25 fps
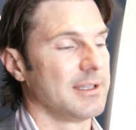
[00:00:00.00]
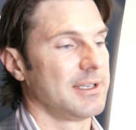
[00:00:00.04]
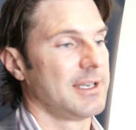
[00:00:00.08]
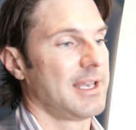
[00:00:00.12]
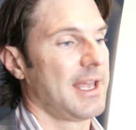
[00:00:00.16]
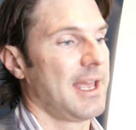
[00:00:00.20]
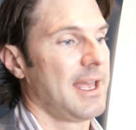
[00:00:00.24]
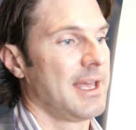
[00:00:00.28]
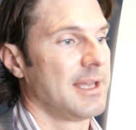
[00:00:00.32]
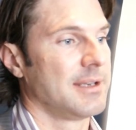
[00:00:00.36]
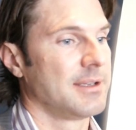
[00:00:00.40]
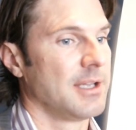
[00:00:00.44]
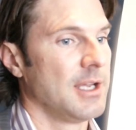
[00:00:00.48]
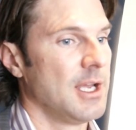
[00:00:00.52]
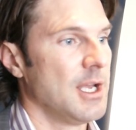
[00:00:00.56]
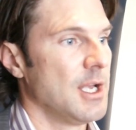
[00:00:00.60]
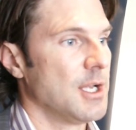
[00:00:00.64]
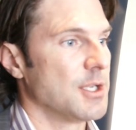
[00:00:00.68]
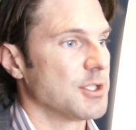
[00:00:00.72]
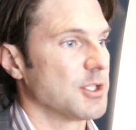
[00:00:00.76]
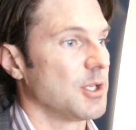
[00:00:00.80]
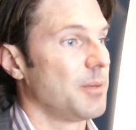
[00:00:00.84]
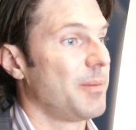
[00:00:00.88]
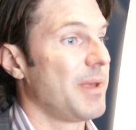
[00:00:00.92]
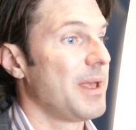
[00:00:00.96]
in hand.
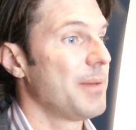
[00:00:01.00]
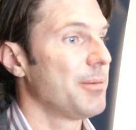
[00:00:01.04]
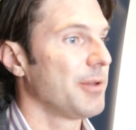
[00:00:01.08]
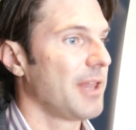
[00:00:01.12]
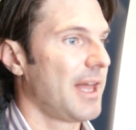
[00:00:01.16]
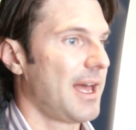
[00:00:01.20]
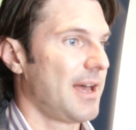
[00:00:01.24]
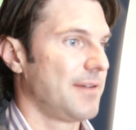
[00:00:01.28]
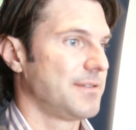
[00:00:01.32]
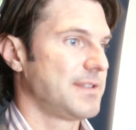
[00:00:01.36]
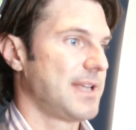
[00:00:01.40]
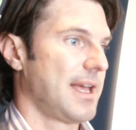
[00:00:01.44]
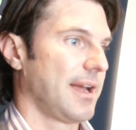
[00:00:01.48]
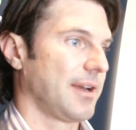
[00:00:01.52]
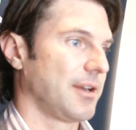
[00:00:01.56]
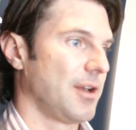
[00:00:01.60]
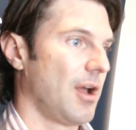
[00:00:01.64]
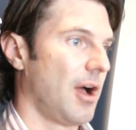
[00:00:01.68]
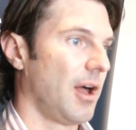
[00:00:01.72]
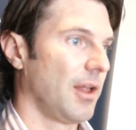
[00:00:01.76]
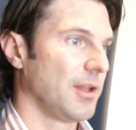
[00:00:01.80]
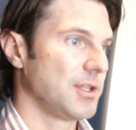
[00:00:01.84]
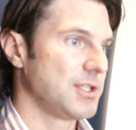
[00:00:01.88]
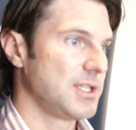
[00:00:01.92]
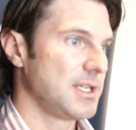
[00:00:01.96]
So to be able to have
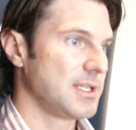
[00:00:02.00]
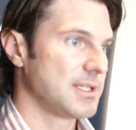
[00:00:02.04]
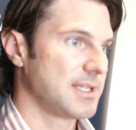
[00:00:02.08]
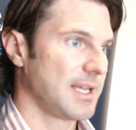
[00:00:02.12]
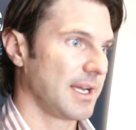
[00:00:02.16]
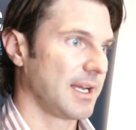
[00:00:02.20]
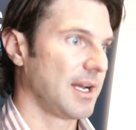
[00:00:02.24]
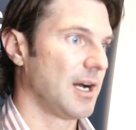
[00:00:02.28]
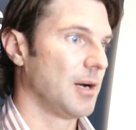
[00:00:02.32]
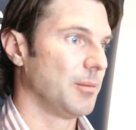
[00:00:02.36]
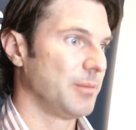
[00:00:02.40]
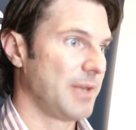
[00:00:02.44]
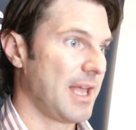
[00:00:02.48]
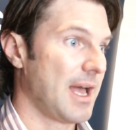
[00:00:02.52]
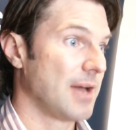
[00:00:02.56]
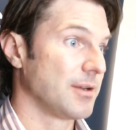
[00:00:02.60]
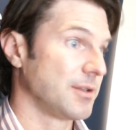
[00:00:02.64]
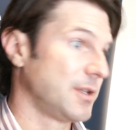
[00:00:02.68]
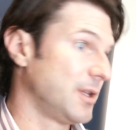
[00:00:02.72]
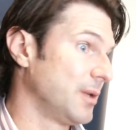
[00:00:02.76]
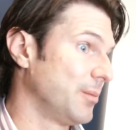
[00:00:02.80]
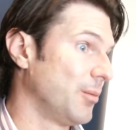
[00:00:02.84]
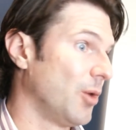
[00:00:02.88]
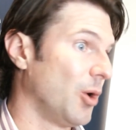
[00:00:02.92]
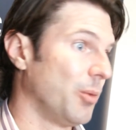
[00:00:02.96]
technologies that come down
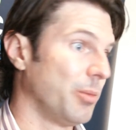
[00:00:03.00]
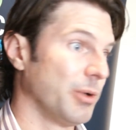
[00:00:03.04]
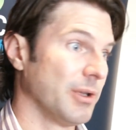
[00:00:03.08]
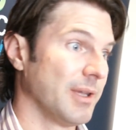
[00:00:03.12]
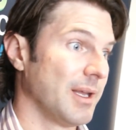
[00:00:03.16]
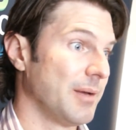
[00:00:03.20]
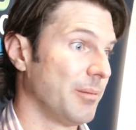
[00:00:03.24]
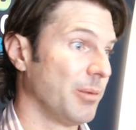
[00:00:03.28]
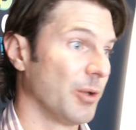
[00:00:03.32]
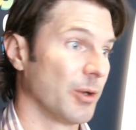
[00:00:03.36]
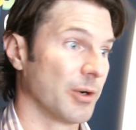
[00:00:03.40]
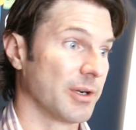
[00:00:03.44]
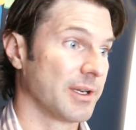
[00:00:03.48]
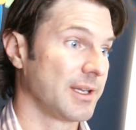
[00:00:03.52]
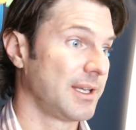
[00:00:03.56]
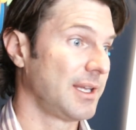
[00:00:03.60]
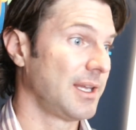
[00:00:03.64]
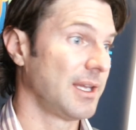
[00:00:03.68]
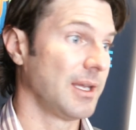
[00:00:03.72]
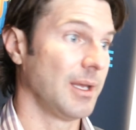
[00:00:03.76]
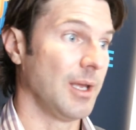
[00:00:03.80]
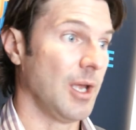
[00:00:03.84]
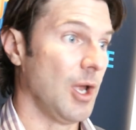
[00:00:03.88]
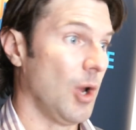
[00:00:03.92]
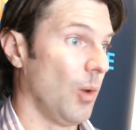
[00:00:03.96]
to the mobile level are
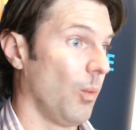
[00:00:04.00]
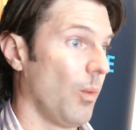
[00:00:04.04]
key,